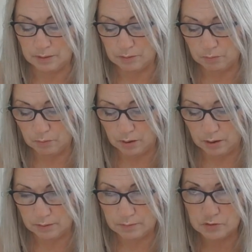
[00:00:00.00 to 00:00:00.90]
it
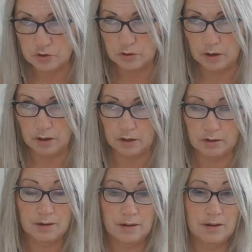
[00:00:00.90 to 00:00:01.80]
was July.